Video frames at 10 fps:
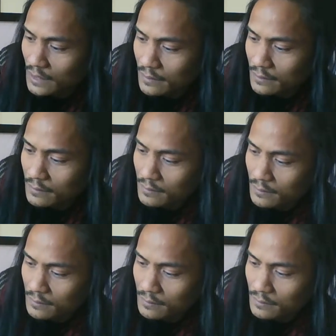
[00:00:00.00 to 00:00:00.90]
like,
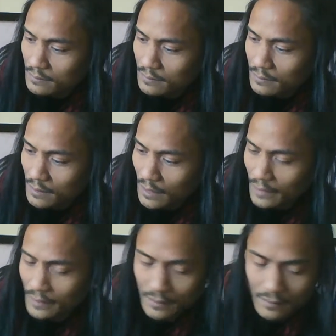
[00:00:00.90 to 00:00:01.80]

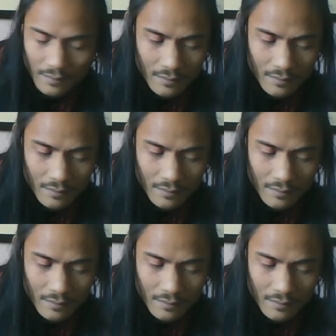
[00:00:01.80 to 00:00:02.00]
and then,